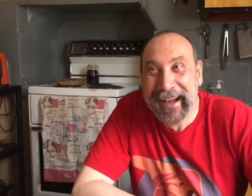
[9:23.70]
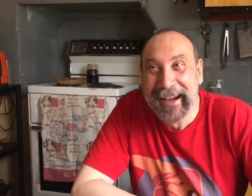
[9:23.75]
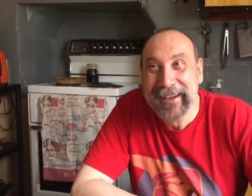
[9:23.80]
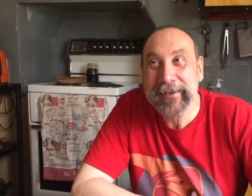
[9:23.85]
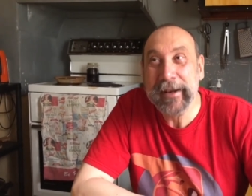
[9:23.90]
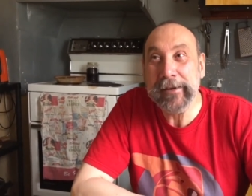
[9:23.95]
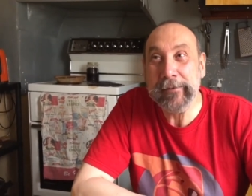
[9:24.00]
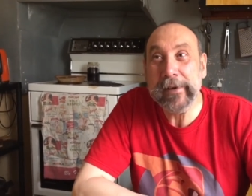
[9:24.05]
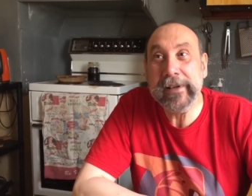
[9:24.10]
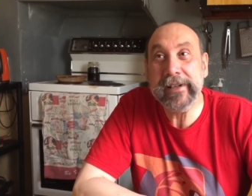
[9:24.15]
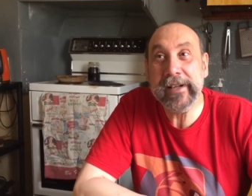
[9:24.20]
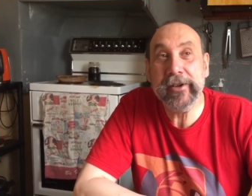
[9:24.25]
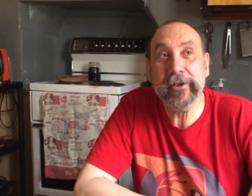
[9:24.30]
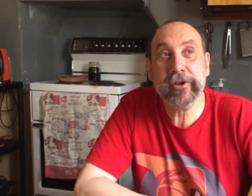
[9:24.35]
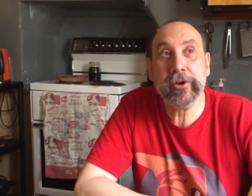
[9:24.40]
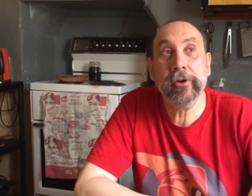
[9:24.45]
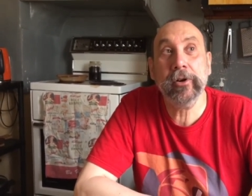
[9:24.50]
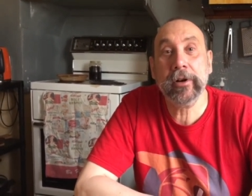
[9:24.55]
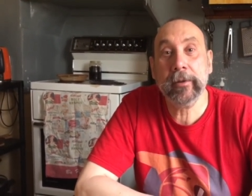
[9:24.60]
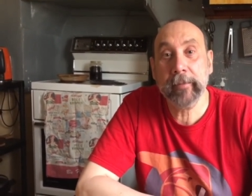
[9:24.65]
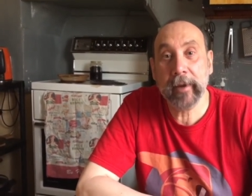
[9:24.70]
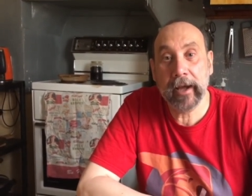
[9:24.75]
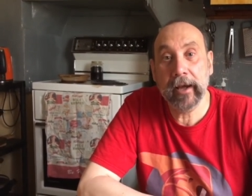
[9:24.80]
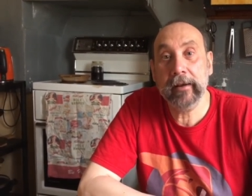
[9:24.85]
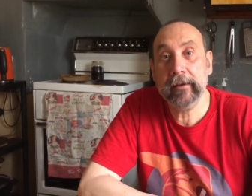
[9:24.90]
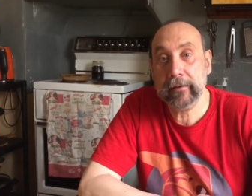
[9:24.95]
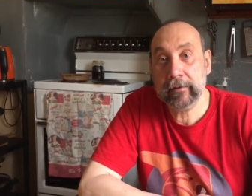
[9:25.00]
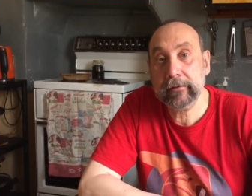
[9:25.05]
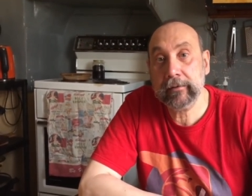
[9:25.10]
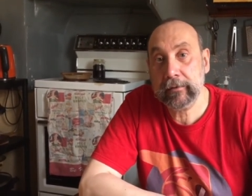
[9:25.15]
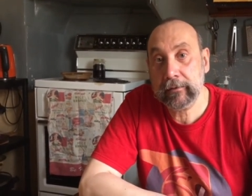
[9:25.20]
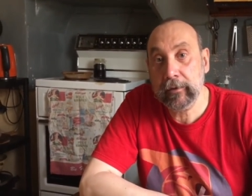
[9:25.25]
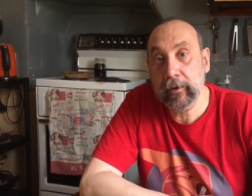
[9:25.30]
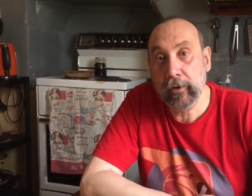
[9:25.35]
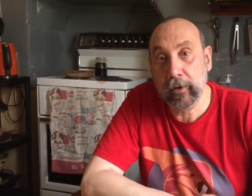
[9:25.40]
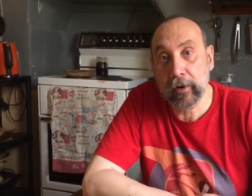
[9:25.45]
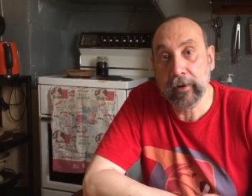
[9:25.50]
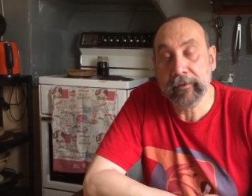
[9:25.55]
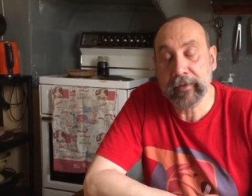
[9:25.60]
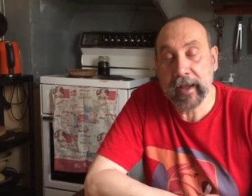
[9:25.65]
We did talk about
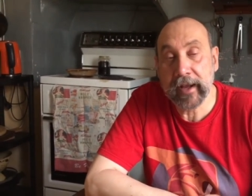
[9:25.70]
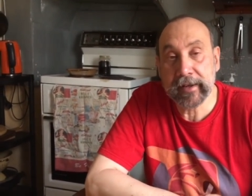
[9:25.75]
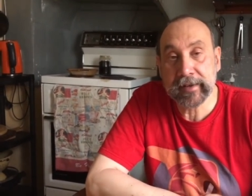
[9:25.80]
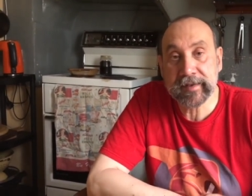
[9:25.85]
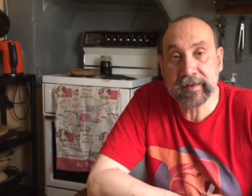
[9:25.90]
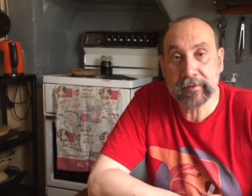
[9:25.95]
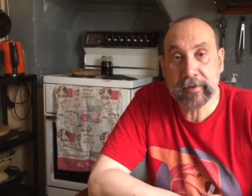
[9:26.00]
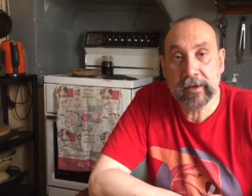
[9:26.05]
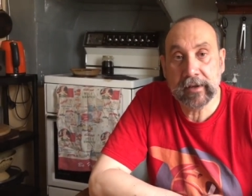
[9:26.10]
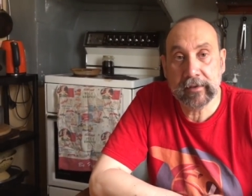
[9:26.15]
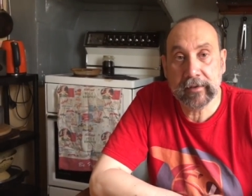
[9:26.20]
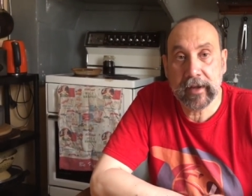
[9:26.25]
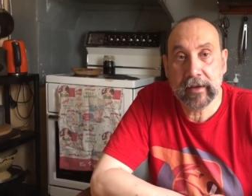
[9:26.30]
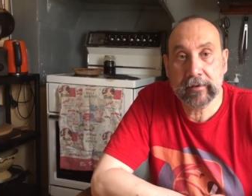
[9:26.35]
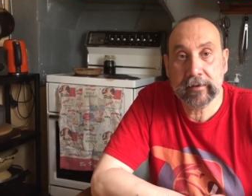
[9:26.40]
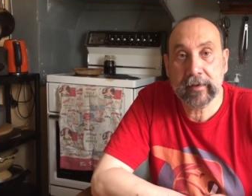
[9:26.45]
all of that as well.